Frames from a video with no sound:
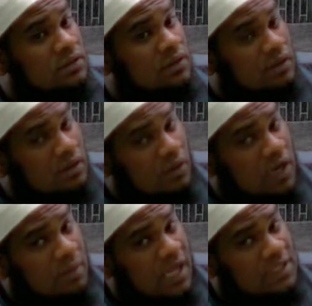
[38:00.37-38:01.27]
Okay?
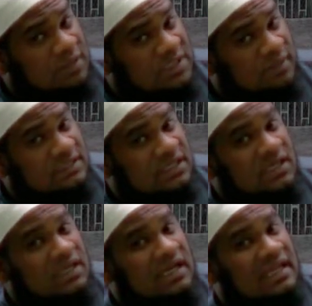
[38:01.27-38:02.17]
The ulama makes
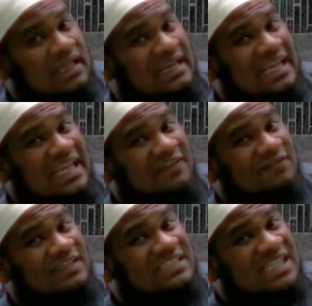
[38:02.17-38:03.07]
mention that
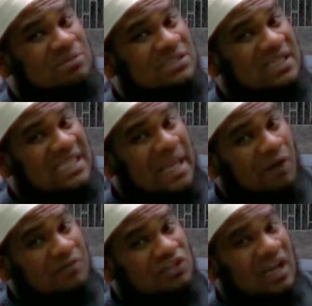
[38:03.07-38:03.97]
if he sleeps in the
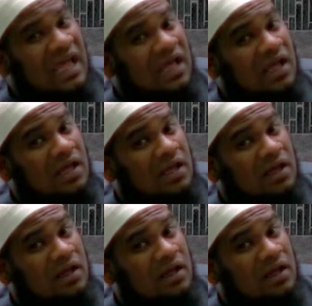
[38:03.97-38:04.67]
time of salah,